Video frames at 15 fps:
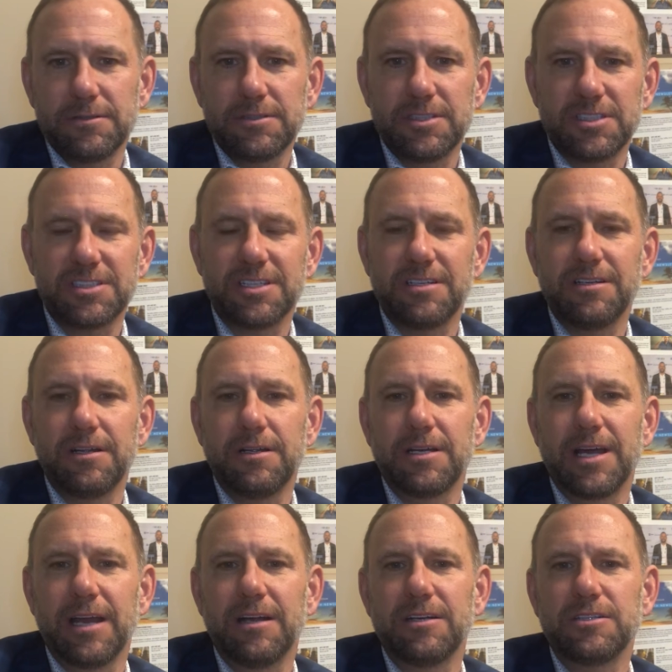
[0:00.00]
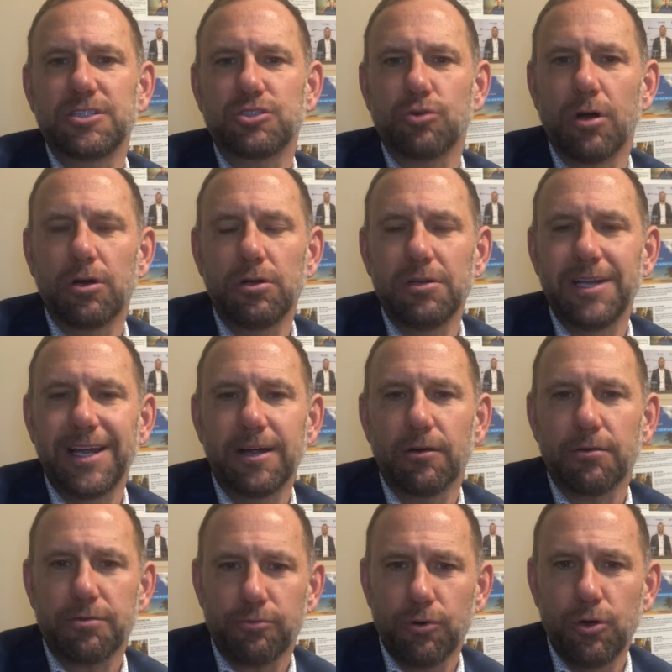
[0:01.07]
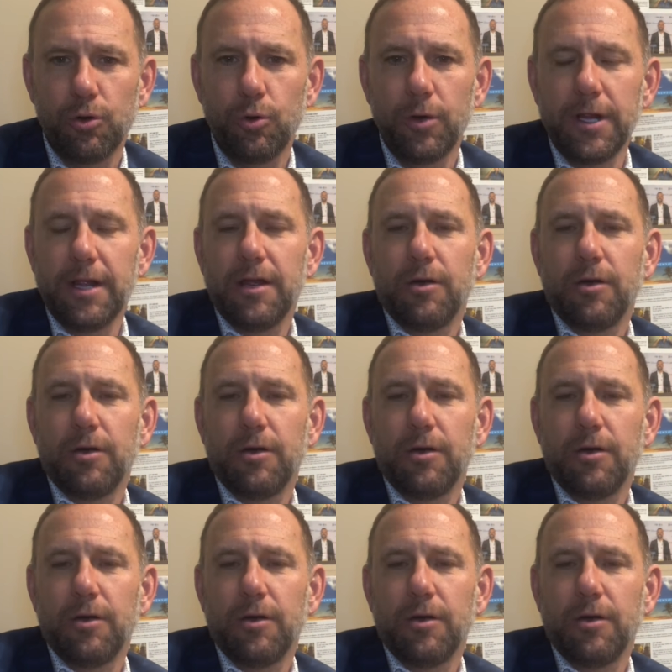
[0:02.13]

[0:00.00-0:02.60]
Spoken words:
just kind of struggle, linger through,